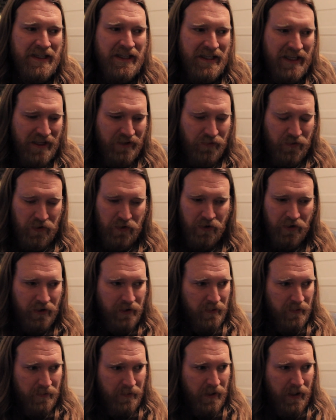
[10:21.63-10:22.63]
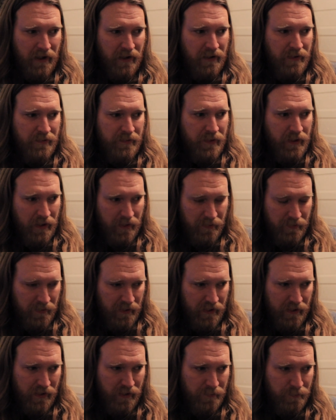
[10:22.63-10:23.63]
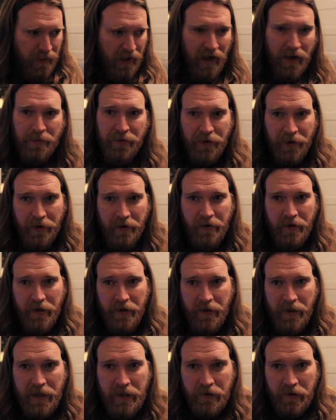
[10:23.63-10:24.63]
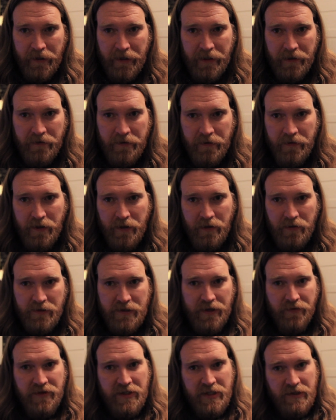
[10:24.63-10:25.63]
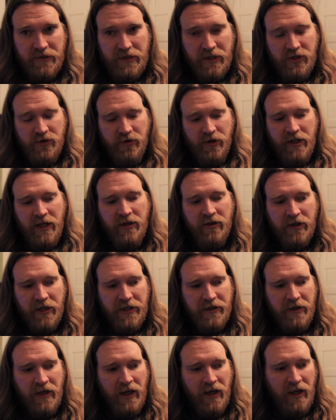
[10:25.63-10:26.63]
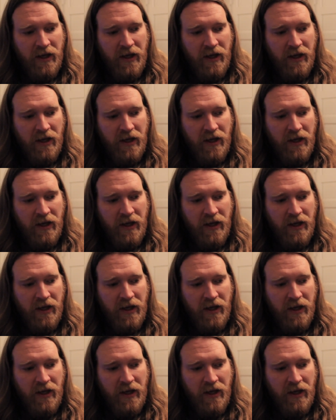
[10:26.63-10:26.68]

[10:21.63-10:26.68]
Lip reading: if you're a pauper in England, in 17th century England,